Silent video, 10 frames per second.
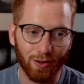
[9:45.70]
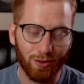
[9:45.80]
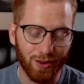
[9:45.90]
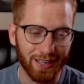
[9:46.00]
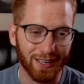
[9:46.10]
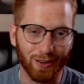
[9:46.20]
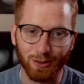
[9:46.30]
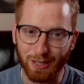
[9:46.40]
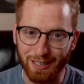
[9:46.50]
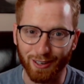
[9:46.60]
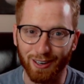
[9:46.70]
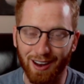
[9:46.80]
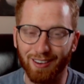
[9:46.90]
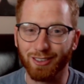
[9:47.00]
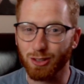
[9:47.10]
videos here
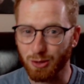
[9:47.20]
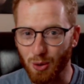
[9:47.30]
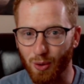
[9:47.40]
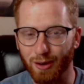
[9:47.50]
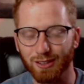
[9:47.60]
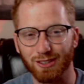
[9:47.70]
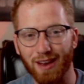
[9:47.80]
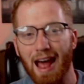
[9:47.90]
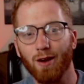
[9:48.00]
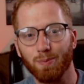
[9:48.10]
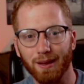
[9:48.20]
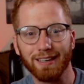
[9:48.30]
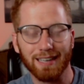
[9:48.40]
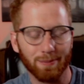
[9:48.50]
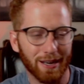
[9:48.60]
on tutorials of how to play
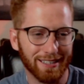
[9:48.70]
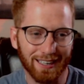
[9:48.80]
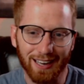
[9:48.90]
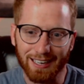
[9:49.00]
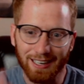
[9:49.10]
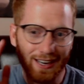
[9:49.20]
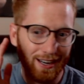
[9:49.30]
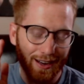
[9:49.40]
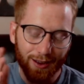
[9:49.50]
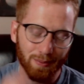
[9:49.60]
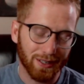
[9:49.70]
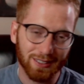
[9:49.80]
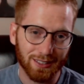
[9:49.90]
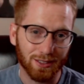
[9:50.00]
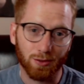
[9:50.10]
Dead by Daylight, because
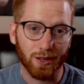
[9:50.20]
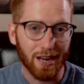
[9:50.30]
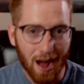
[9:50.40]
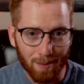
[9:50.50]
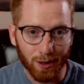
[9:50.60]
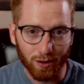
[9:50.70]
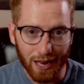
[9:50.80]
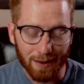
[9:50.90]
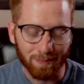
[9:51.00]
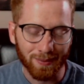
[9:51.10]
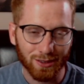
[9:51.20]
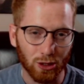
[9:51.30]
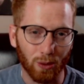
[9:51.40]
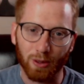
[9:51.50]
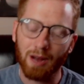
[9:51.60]
this is a phenomenal game.
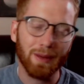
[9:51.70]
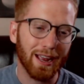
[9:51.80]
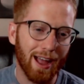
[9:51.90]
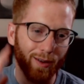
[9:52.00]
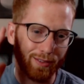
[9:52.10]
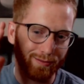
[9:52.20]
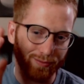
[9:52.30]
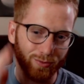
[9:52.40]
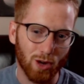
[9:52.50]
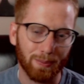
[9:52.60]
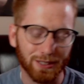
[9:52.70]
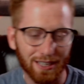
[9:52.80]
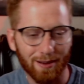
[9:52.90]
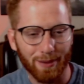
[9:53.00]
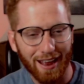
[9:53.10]
So come hang out, drop a
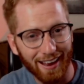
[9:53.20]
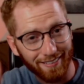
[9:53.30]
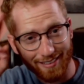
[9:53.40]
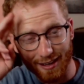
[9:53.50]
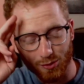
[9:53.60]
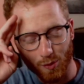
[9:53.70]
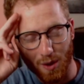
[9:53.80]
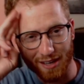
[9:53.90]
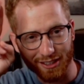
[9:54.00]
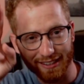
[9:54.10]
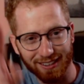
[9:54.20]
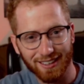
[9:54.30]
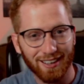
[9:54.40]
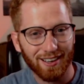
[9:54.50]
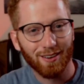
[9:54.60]
sub, and thanks for watching.
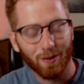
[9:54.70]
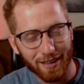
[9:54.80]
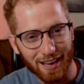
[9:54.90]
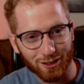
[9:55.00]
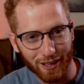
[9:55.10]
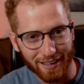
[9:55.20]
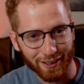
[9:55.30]
Catch you later.